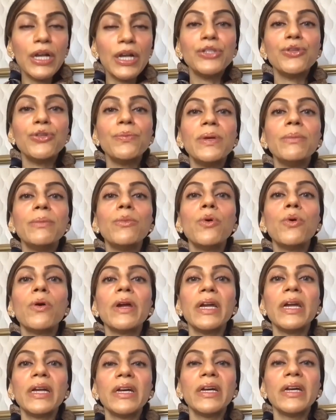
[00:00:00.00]
to be more
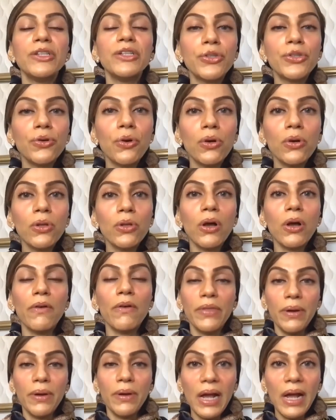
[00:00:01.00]
in control of
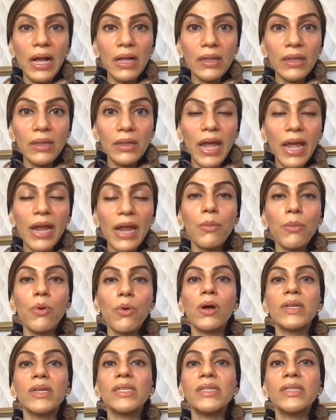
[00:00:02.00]
their health and
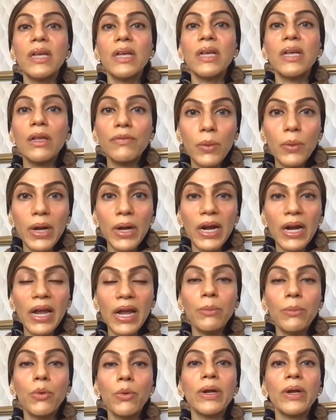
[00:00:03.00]
more self-aware
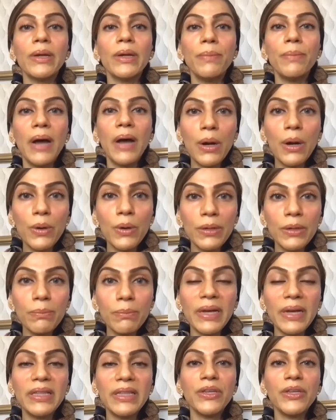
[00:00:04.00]
and more empowered
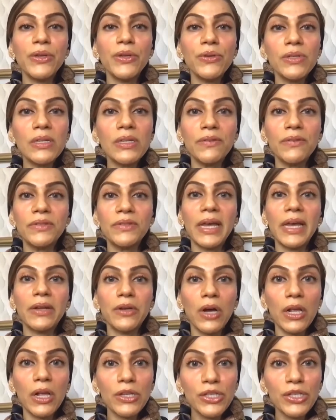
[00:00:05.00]
by the uses of
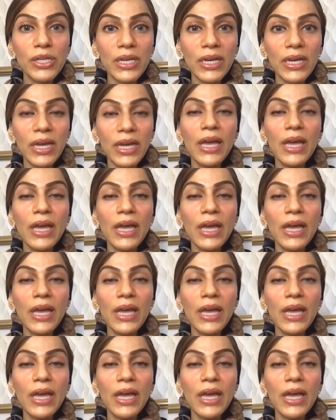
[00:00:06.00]
technology,